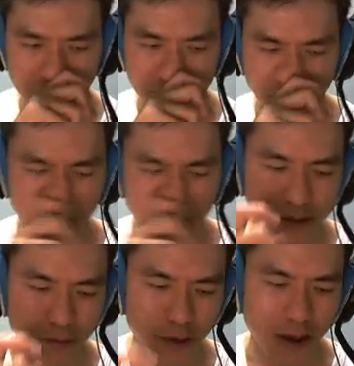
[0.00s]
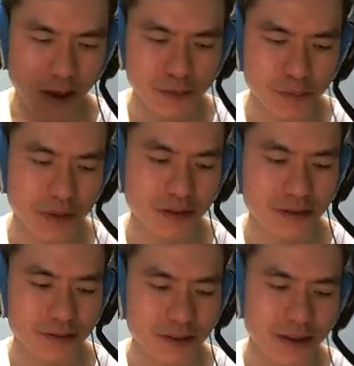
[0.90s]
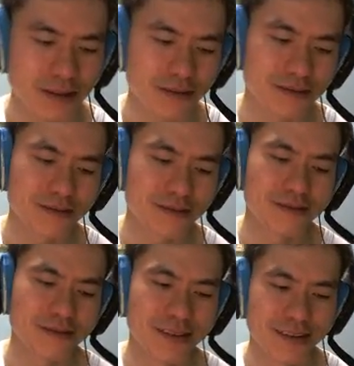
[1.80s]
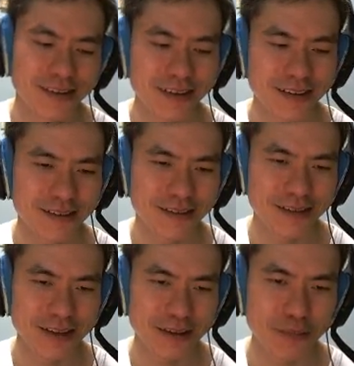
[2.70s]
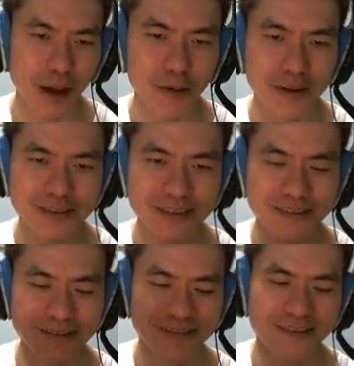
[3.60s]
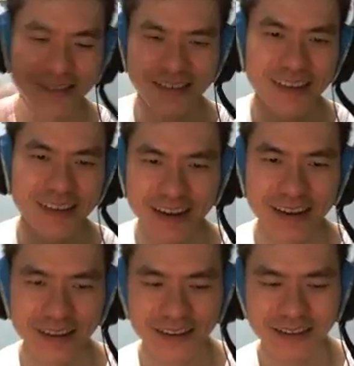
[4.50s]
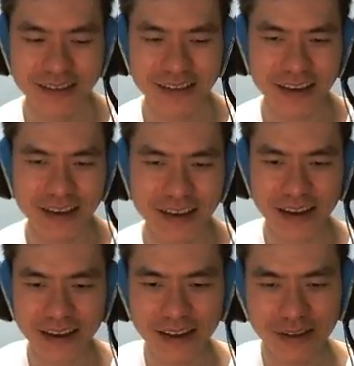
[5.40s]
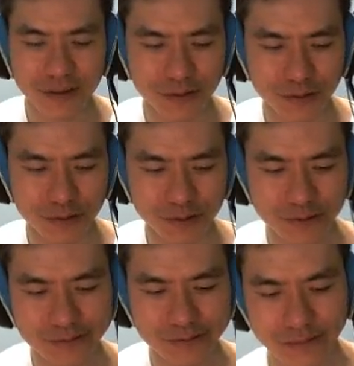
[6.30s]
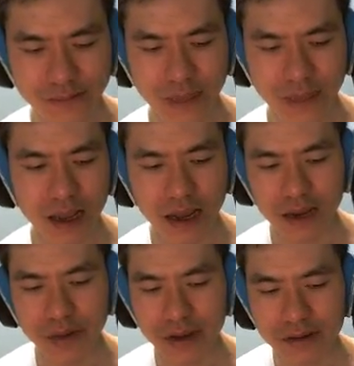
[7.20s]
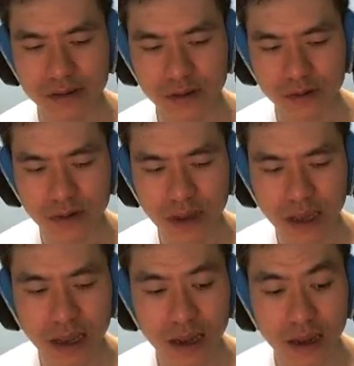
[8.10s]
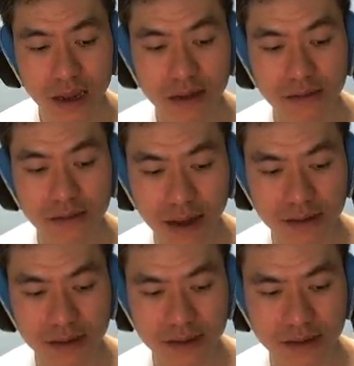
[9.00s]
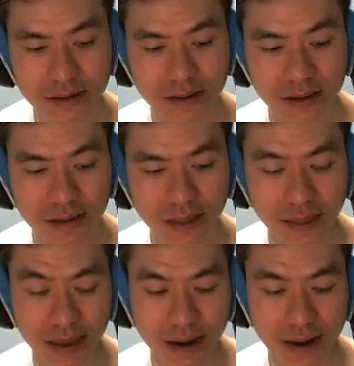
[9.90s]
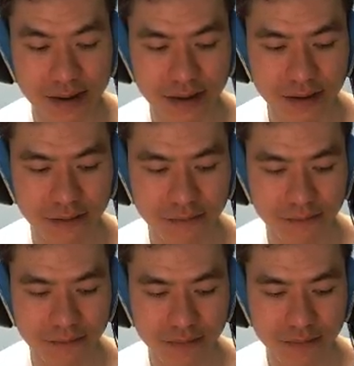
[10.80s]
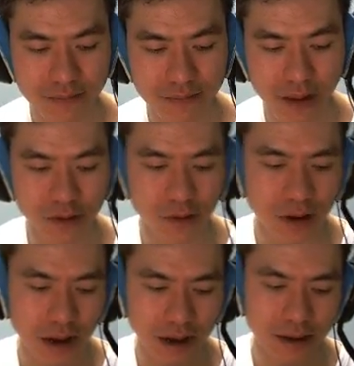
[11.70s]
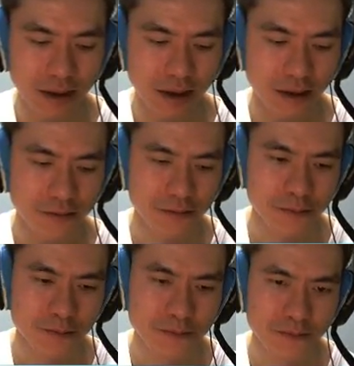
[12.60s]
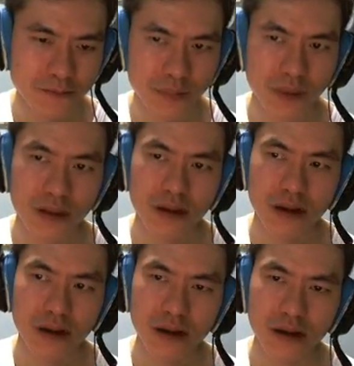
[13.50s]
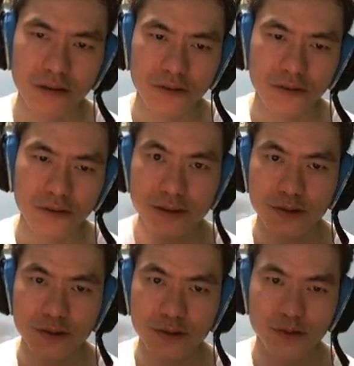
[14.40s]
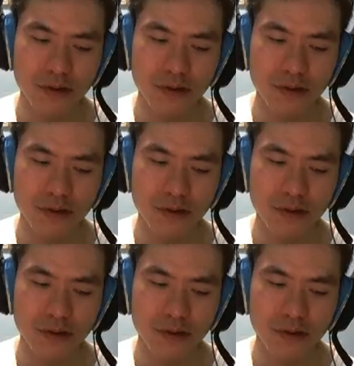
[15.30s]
Maybe it's the way I spin, so it's like the power isn't getting in through. Anyway, so that's that. So I have for the next two